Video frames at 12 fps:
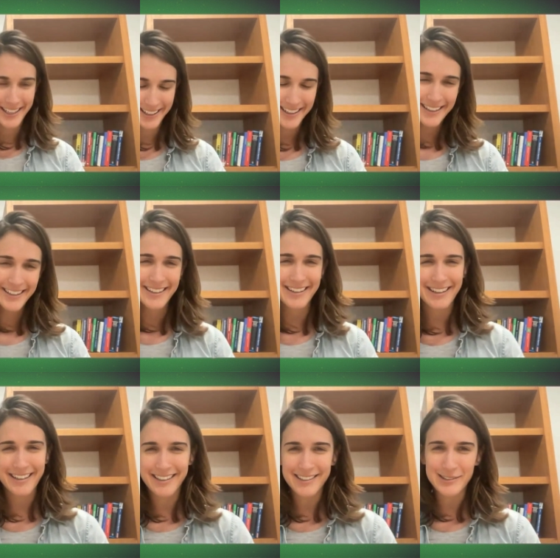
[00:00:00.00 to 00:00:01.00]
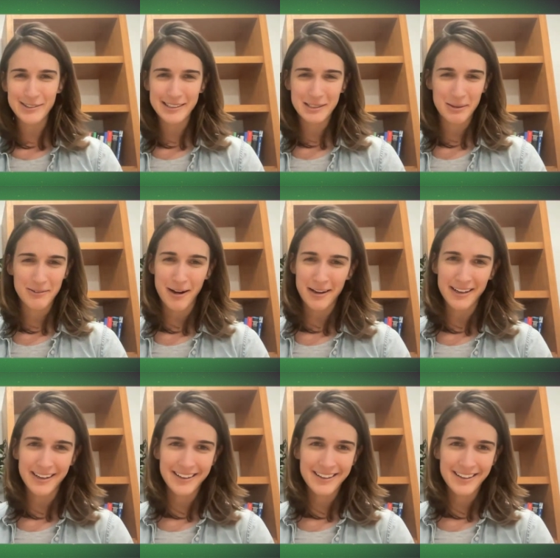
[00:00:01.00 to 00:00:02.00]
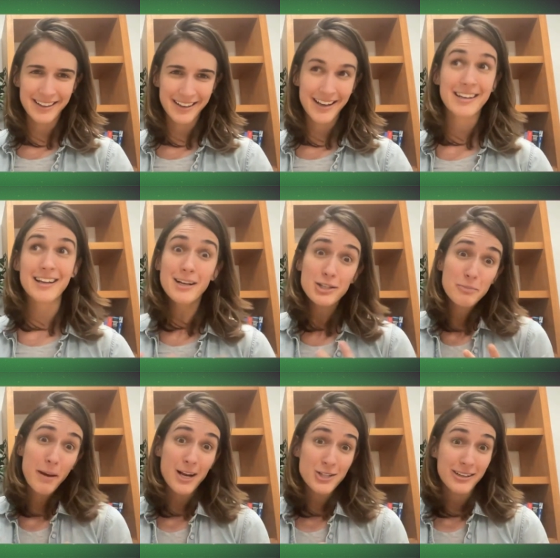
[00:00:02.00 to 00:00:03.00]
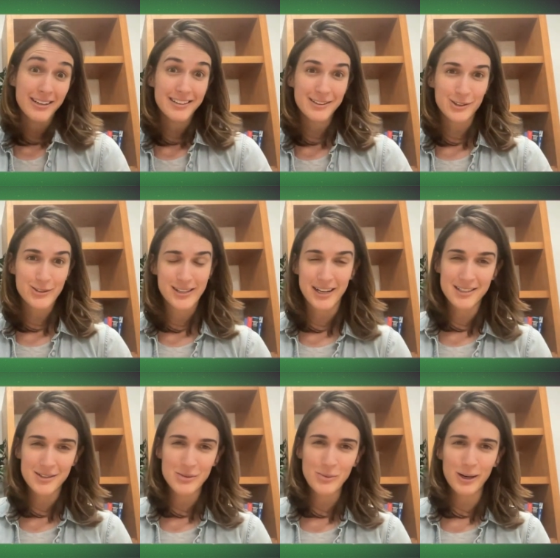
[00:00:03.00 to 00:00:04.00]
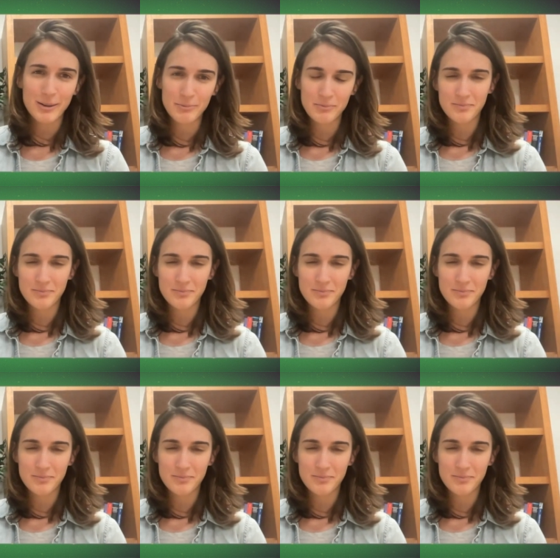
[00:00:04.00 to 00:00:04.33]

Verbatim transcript: uh, and you need to be ready uh, and, and just passionate in those days as well.